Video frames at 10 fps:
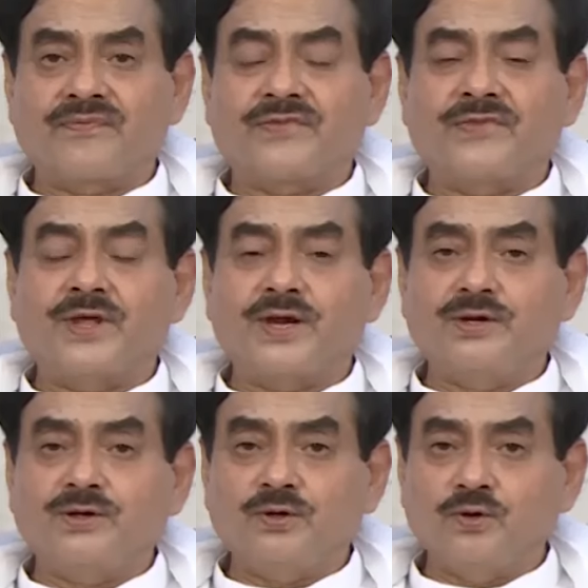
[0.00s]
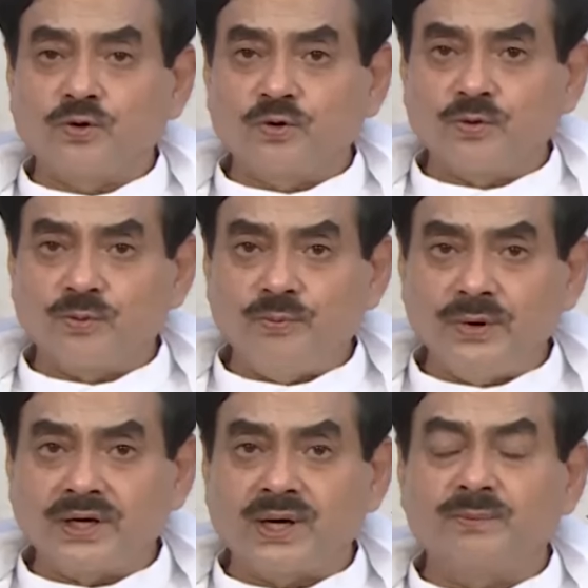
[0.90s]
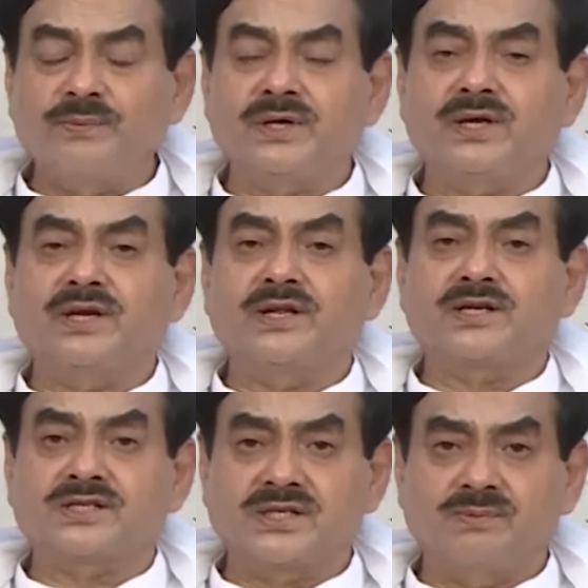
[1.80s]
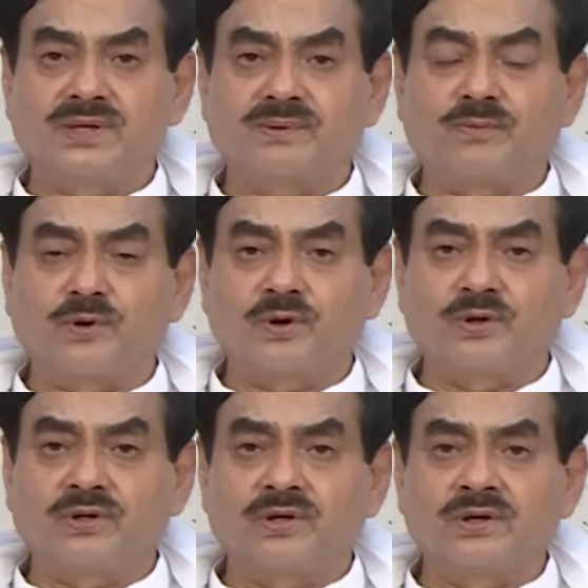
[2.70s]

then you become in a receiving mode